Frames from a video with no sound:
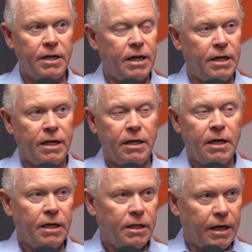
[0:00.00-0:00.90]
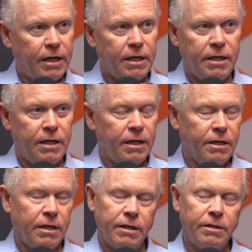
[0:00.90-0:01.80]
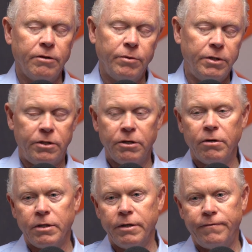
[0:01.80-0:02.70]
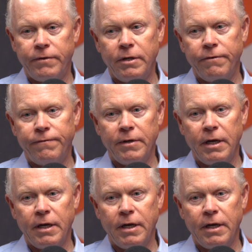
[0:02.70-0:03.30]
and I always joke that if